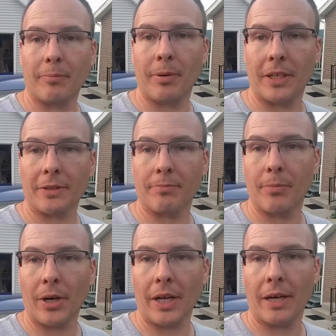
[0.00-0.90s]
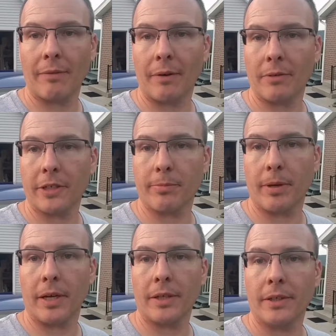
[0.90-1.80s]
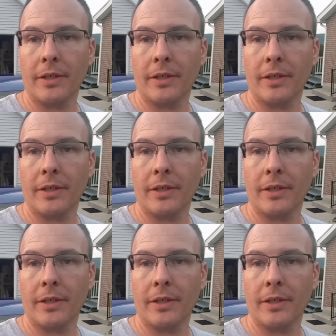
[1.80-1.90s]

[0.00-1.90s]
best money I've ever spent.